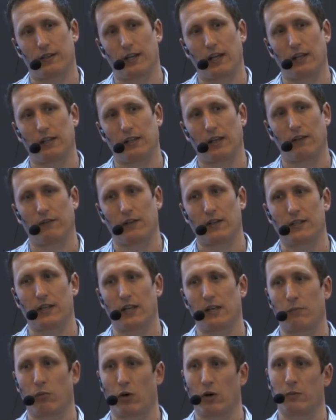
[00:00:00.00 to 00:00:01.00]
then if there's
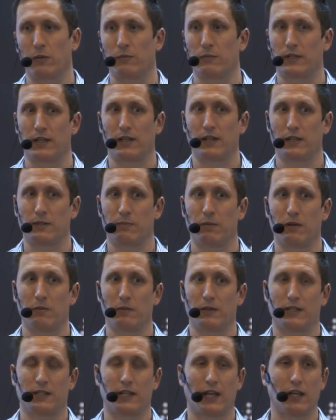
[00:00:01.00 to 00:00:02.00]
any problems and there's been a
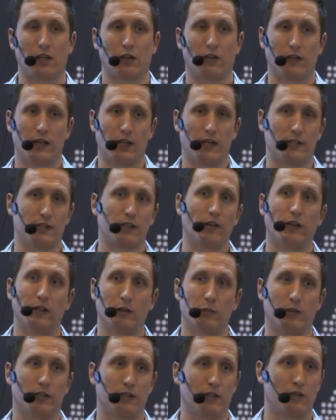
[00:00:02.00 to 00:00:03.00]
mistake on their side
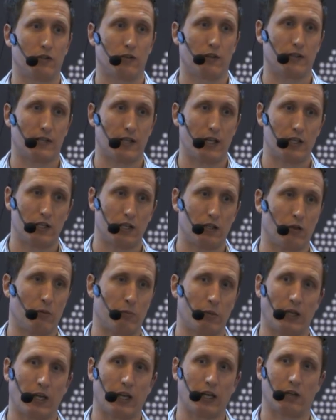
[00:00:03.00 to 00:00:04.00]
with the translation not
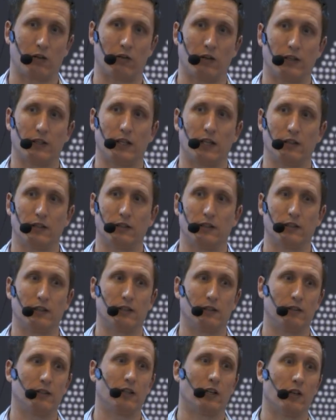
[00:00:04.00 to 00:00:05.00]
being accurate, then,
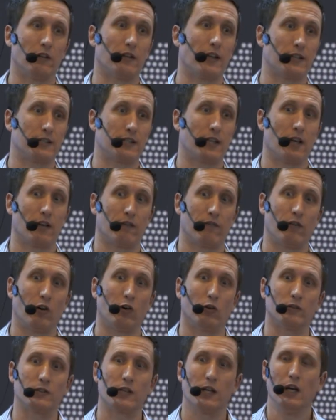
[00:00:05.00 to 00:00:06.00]
you know, that's their
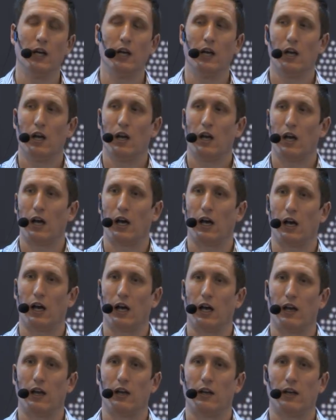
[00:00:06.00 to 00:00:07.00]
fault.
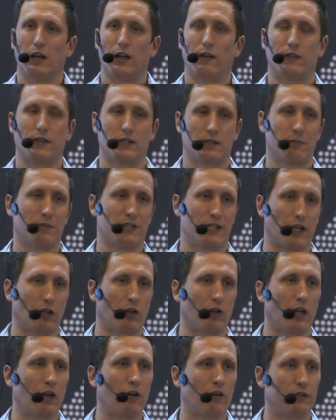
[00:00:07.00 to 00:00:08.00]
If there's a mistake
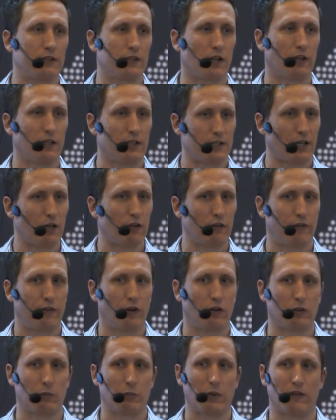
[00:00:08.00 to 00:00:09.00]
on our side, it's our
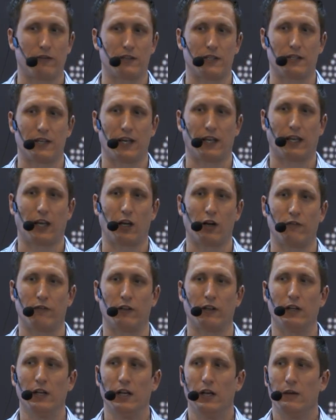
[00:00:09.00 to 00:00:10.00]
fault and we have to take care of
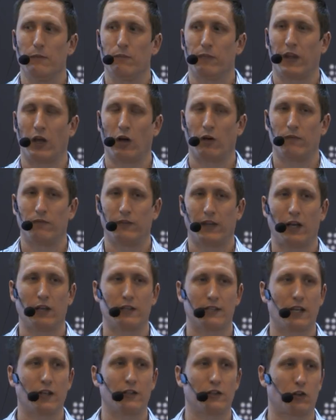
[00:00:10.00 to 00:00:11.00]
it. Now,
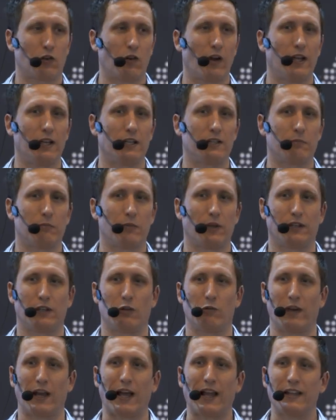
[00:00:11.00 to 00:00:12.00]
that sounds great, but
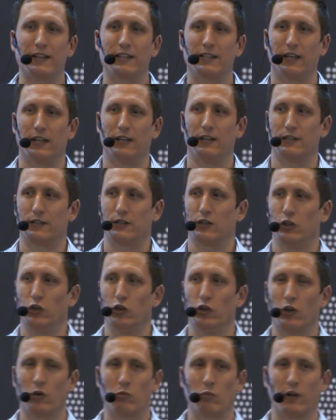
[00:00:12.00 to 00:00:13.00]
the reality is
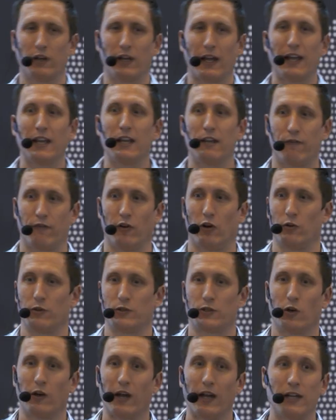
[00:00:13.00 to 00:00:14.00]
you don't want any
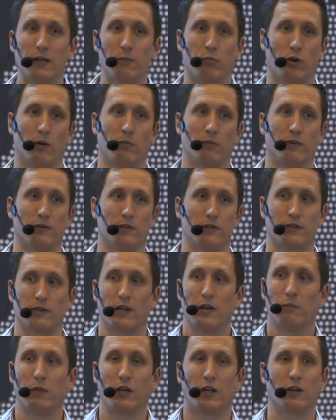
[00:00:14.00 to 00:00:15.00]
faults or any problems,
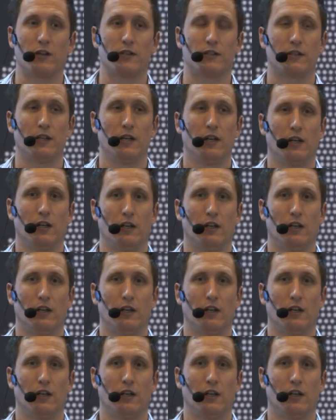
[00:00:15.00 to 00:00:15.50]
because